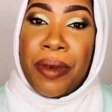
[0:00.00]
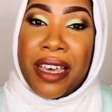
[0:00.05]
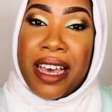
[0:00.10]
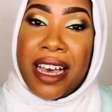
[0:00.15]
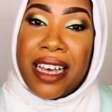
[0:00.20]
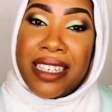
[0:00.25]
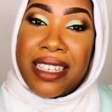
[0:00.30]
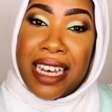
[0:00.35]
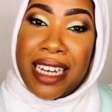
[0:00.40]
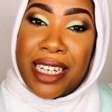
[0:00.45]

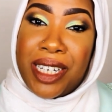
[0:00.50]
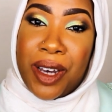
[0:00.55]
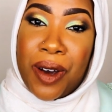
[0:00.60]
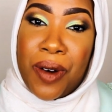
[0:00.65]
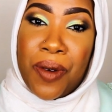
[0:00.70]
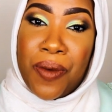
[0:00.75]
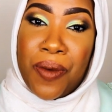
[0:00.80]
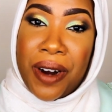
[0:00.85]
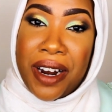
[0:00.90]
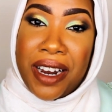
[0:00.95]
Because I
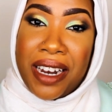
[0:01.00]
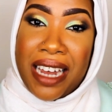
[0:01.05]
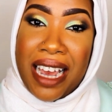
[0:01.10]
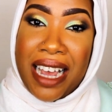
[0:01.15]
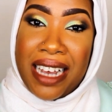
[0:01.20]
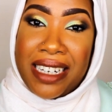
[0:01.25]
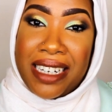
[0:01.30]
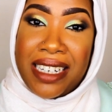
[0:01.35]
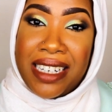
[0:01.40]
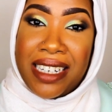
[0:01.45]
don't wear
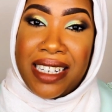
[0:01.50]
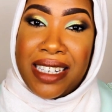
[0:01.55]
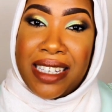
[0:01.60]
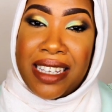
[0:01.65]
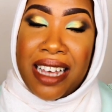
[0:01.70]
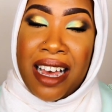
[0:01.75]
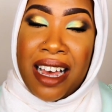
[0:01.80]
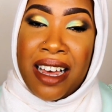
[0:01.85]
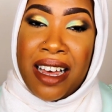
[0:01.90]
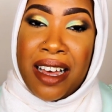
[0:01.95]

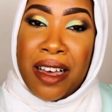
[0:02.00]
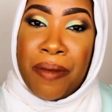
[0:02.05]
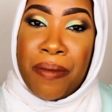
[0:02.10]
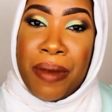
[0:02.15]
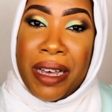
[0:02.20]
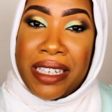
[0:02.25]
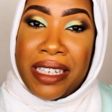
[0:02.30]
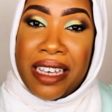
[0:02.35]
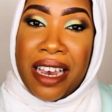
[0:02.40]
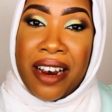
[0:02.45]
lashes,
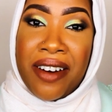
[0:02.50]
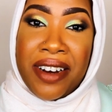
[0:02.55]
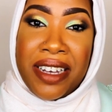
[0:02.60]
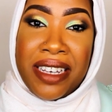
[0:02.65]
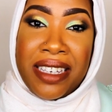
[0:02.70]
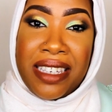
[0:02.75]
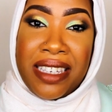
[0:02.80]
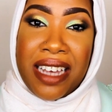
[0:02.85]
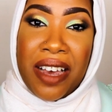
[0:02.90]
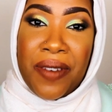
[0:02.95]
mascara
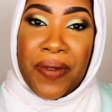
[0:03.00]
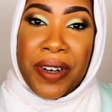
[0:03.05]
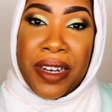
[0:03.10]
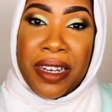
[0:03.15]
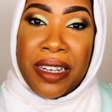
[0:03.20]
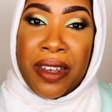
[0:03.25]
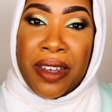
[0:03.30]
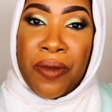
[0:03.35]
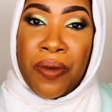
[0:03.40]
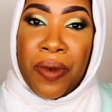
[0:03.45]
is
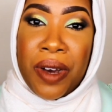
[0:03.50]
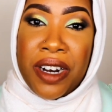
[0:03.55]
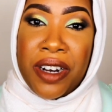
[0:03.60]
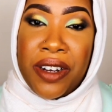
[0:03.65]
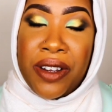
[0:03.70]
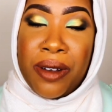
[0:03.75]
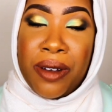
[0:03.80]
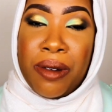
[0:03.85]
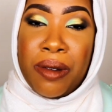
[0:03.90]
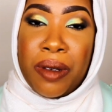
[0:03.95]
definitely one
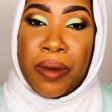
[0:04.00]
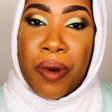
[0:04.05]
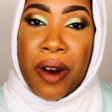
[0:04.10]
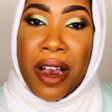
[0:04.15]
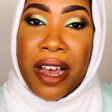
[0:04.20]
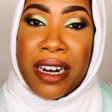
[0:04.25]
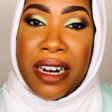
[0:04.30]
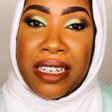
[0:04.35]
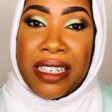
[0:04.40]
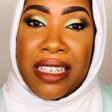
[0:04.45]
of those
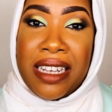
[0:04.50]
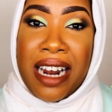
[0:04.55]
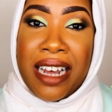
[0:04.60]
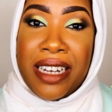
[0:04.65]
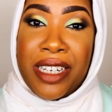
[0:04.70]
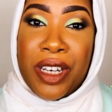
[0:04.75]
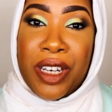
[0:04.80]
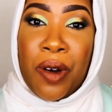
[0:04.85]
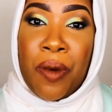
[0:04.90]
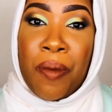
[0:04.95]
products that
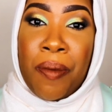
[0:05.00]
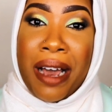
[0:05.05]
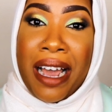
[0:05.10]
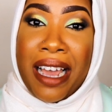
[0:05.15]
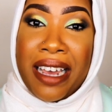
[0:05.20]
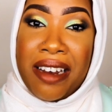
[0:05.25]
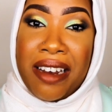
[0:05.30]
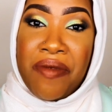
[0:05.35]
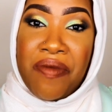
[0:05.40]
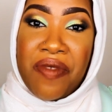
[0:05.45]
I don't
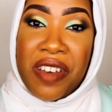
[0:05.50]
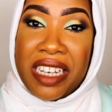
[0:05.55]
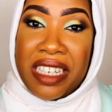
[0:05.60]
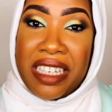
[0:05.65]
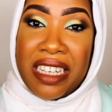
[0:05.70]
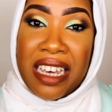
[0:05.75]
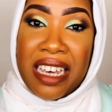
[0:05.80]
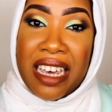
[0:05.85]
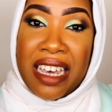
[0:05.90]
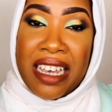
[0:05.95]
mind
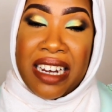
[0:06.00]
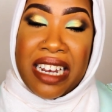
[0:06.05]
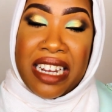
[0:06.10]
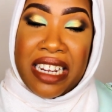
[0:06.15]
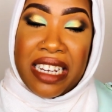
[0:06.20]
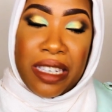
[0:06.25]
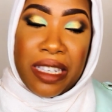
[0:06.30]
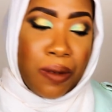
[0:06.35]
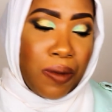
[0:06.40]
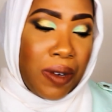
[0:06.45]
investing in,
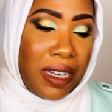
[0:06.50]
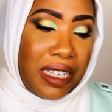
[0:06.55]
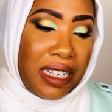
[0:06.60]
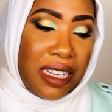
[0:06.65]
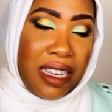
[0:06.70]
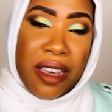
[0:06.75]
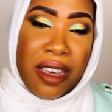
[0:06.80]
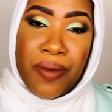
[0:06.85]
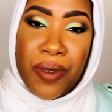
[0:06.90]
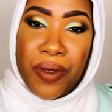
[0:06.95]
and this
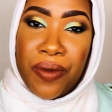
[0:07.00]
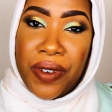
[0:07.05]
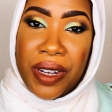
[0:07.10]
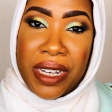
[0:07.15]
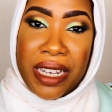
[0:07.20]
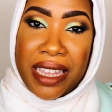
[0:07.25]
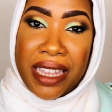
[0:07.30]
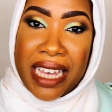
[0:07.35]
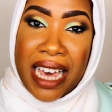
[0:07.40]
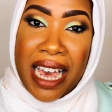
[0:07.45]
wasn't even
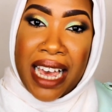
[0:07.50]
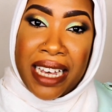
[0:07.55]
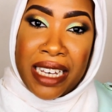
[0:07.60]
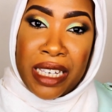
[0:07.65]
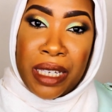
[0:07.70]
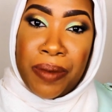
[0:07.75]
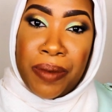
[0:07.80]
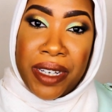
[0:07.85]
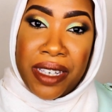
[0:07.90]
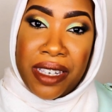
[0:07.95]
really that
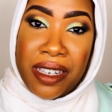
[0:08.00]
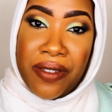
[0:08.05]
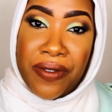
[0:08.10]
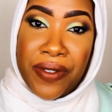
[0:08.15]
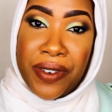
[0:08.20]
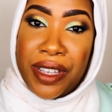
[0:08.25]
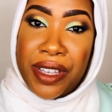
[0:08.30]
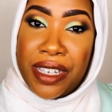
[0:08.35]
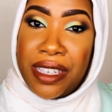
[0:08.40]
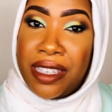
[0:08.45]
expensive
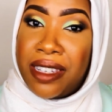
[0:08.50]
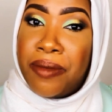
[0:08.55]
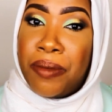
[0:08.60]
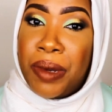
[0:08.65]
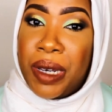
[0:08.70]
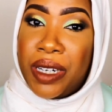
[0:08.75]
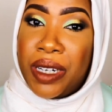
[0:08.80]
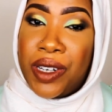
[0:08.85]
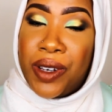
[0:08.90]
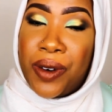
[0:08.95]
for this to
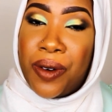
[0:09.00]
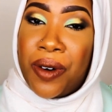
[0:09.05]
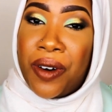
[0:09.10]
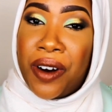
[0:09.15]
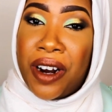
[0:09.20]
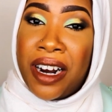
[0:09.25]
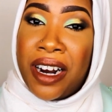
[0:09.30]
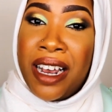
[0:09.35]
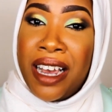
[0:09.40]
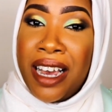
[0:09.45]
be
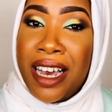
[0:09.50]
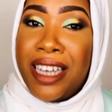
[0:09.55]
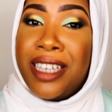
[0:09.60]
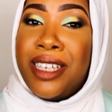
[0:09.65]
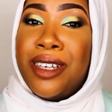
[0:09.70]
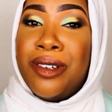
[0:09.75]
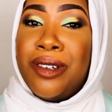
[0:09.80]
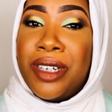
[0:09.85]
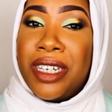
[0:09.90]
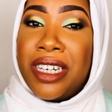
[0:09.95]
Dior.
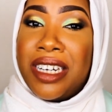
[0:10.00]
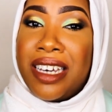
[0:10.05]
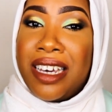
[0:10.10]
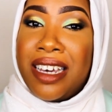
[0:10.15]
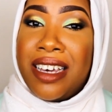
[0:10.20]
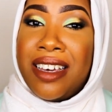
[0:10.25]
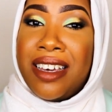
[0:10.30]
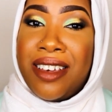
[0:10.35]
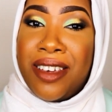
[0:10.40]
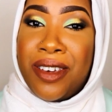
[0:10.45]

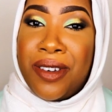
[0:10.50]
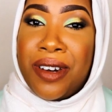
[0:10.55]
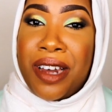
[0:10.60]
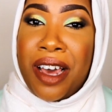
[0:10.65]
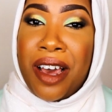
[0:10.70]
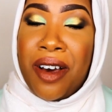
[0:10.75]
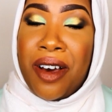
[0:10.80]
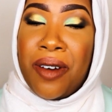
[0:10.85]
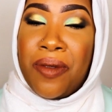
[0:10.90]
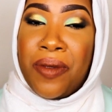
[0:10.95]
Usually, you
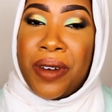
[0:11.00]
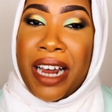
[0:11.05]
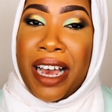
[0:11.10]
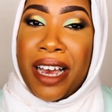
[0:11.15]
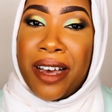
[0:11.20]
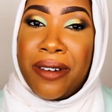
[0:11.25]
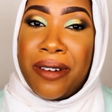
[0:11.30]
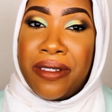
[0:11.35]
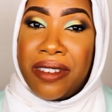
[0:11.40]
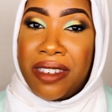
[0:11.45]
know, when
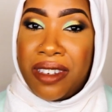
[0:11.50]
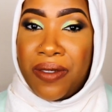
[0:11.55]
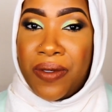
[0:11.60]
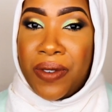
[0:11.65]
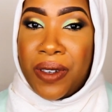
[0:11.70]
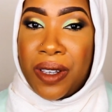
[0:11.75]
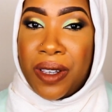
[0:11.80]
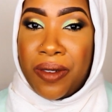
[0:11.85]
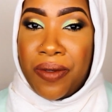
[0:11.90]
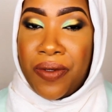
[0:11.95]
I go
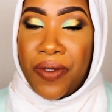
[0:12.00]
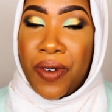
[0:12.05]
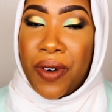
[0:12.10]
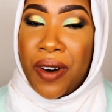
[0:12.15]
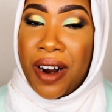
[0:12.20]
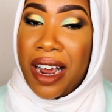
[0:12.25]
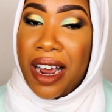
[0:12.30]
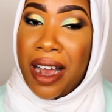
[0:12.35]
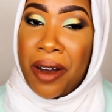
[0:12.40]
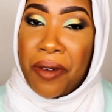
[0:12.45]
into
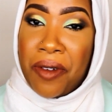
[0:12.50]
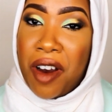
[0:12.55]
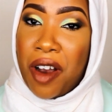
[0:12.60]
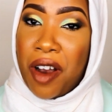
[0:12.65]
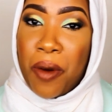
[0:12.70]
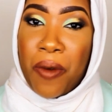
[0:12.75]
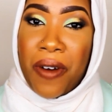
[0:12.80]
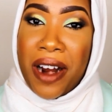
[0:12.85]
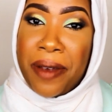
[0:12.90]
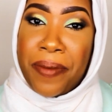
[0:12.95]
Sephora, I
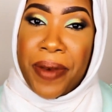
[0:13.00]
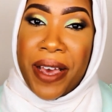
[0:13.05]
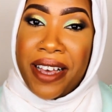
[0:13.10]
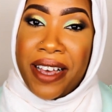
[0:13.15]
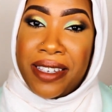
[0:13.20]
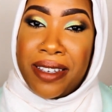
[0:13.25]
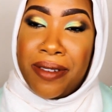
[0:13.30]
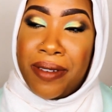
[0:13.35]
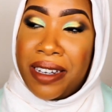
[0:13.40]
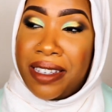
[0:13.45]
walk right
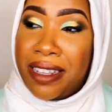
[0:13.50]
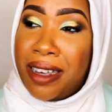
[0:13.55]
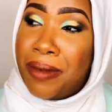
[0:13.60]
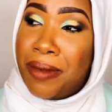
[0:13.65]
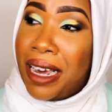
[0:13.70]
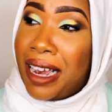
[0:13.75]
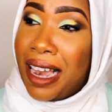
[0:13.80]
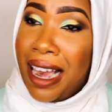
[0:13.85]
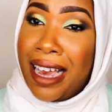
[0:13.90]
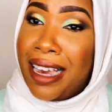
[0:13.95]
past them because
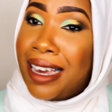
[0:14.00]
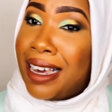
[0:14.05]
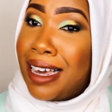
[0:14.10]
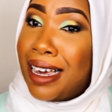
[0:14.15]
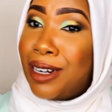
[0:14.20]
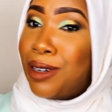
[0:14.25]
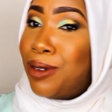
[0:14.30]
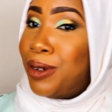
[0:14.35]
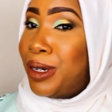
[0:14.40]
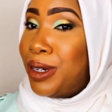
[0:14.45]
I'm like, I ain't
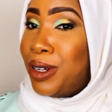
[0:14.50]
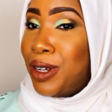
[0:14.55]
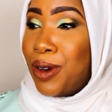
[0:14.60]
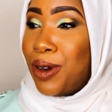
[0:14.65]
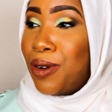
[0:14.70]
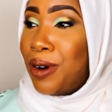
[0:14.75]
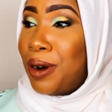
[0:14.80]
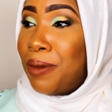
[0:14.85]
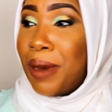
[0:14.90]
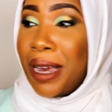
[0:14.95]
got no
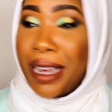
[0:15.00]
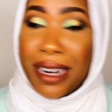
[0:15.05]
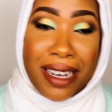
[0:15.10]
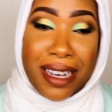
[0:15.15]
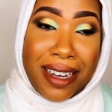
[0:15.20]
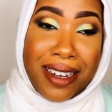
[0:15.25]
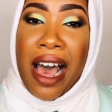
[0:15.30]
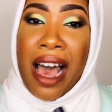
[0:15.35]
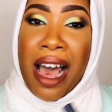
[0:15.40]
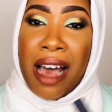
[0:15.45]
Dior
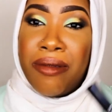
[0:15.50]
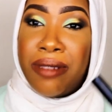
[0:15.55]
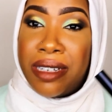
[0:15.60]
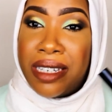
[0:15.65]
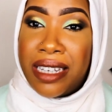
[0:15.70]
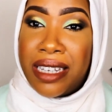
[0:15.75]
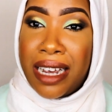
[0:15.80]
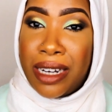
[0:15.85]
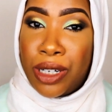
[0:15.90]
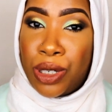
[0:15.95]
money. I
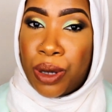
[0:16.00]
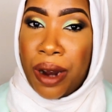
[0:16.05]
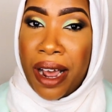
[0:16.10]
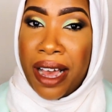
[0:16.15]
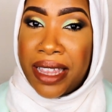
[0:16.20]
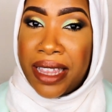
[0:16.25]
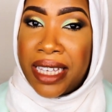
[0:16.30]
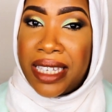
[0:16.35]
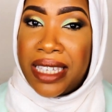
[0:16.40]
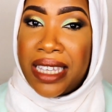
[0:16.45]
would say
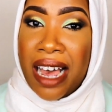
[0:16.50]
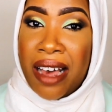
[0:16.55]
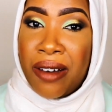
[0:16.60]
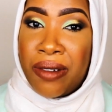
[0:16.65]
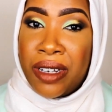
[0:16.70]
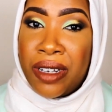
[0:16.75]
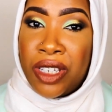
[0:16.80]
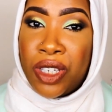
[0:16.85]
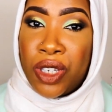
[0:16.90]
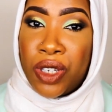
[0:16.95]
try this
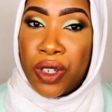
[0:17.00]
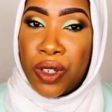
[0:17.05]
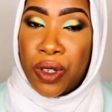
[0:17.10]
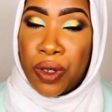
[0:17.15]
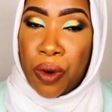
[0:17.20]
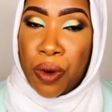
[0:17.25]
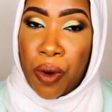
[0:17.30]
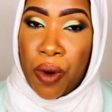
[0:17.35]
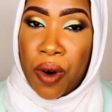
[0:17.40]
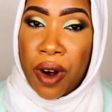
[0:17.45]
out in
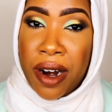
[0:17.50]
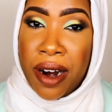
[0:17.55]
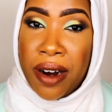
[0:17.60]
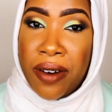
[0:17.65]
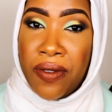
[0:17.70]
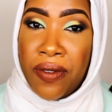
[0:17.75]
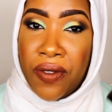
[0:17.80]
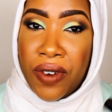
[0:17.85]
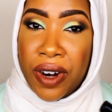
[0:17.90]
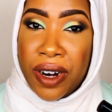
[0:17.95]

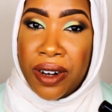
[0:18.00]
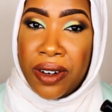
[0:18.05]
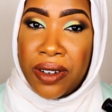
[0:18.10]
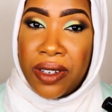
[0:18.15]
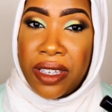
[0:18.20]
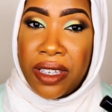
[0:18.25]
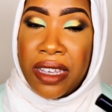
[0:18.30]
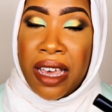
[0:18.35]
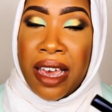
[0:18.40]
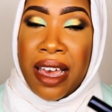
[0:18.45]
store
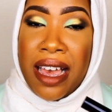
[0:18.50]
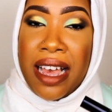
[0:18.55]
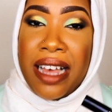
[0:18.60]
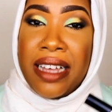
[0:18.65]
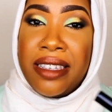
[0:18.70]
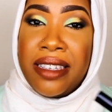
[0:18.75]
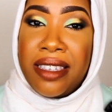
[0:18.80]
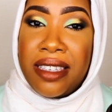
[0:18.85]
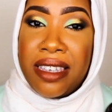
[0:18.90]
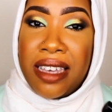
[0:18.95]
first
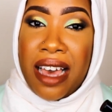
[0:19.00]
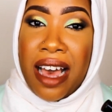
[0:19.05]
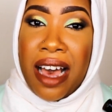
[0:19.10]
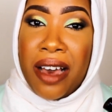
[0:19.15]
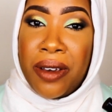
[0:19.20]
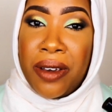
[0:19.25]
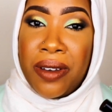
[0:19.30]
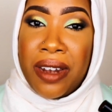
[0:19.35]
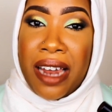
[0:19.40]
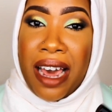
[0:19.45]
and see
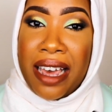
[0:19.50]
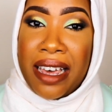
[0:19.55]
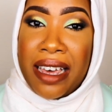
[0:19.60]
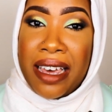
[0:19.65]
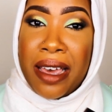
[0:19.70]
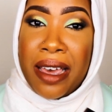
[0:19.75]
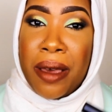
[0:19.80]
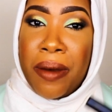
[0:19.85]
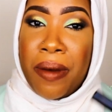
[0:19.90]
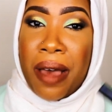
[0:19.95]
how you
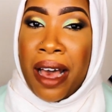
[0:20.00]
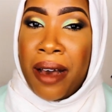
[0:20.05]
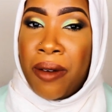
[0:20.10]
like it.